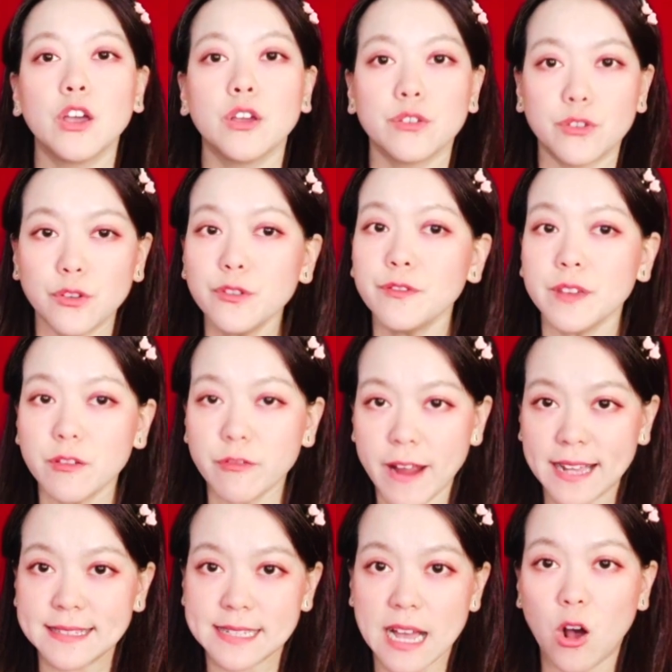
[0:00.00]
UV
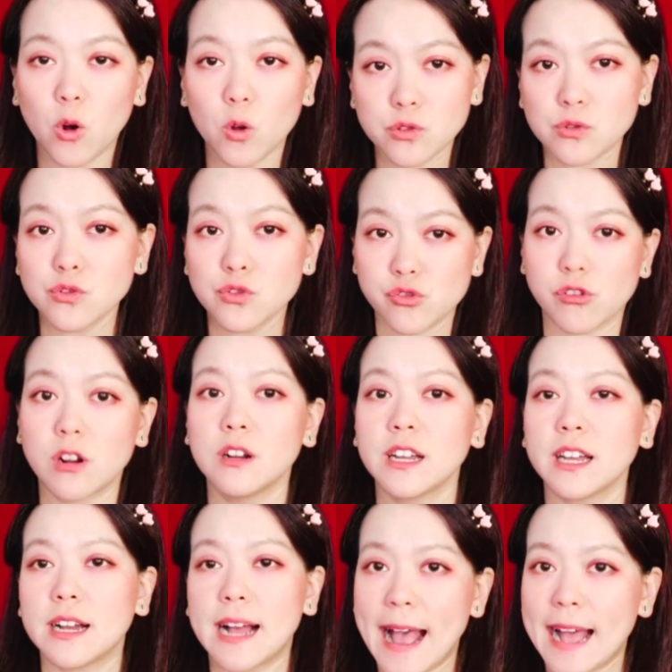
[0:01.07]
rays are also
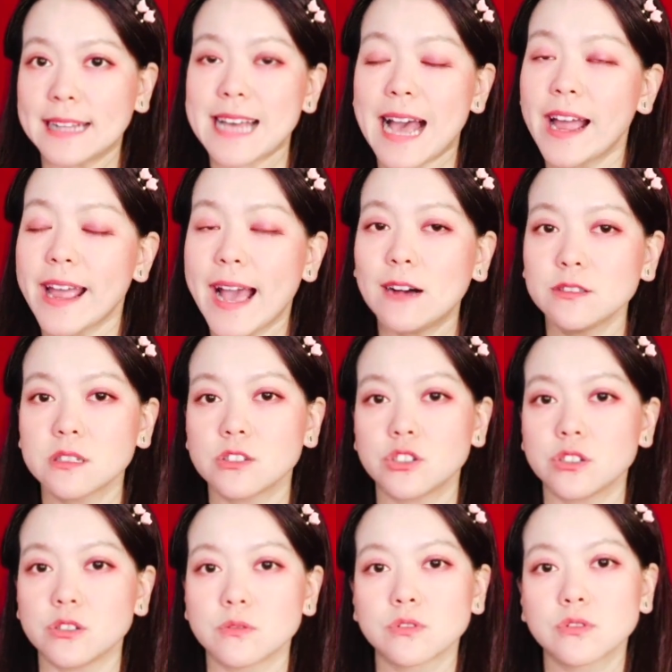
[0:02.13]
stronger at high
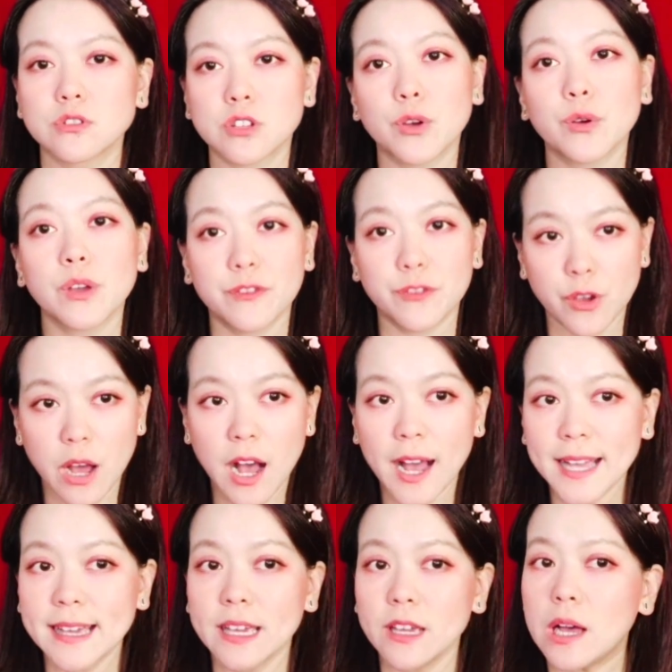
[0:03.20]
altitudes, so if you're
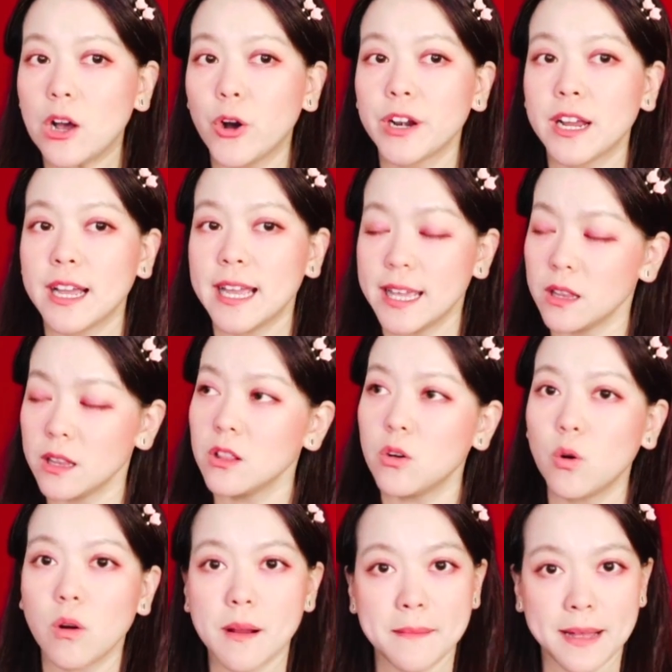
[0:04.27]
hiking on a hill
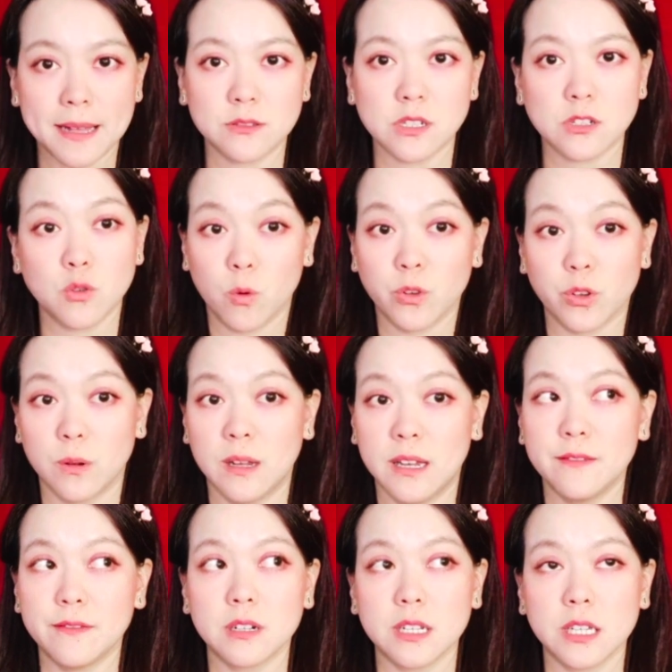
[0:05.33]
or a mountain, or you
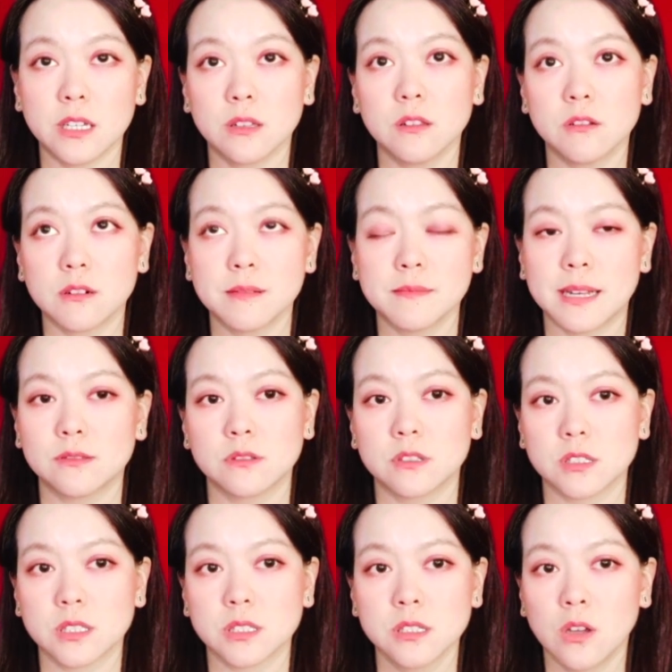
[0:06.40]
live on a hill or a
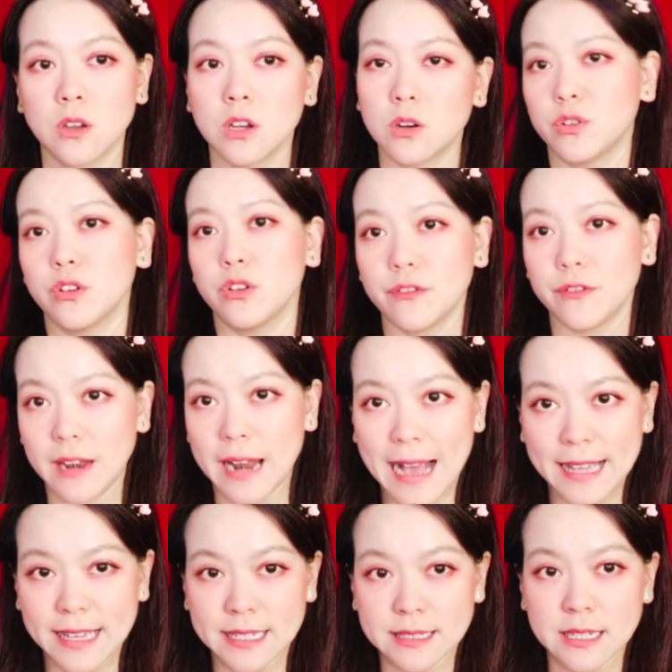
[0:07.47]
mountain, or you're
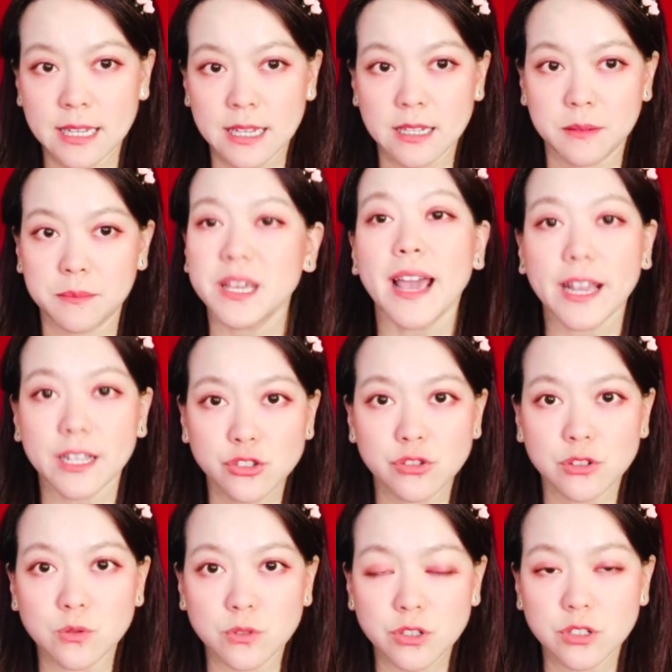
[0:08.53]
flying, be extra
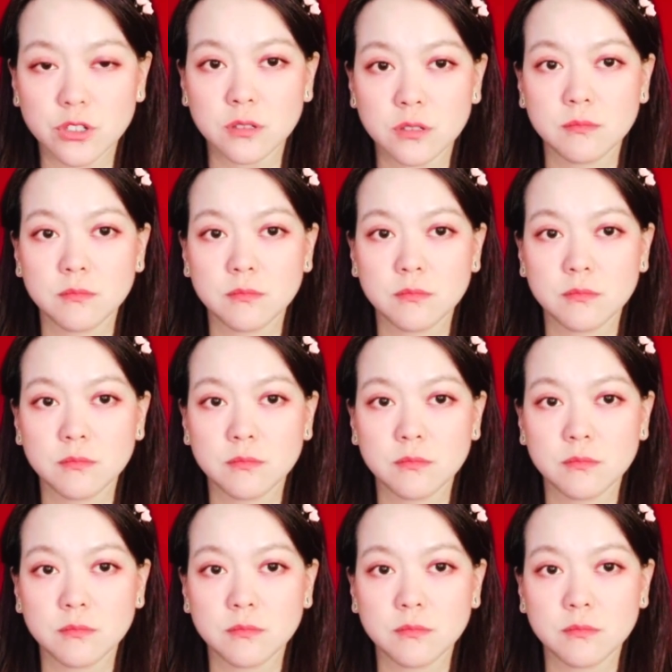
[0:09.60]
cautious.